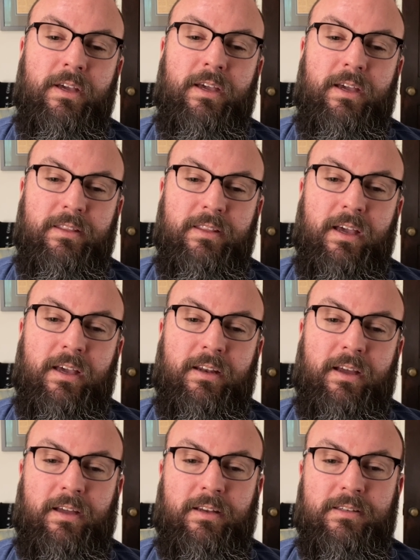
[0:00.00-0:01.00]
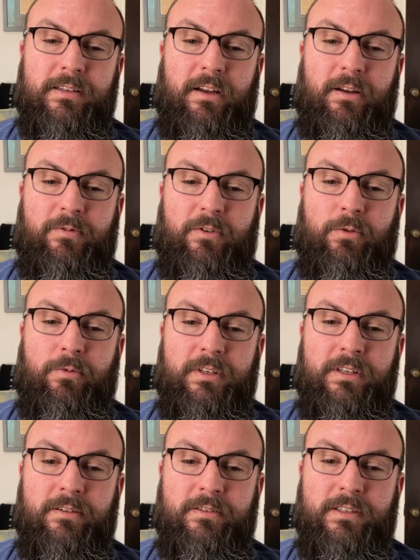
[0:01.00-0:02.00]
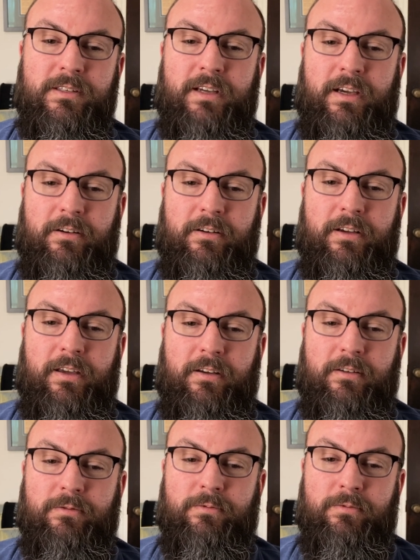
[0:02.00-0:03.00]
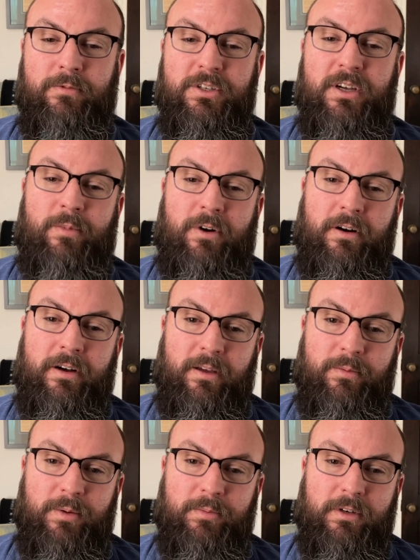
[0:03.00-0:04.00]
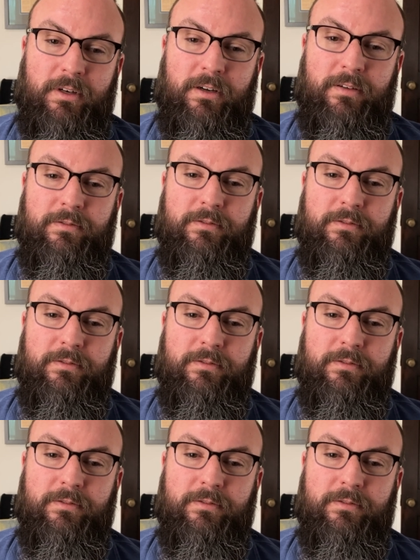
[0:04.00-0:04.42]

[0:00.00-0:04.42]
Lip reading: and then I had to sign up for a Windows Insider account, which I'm already a member of,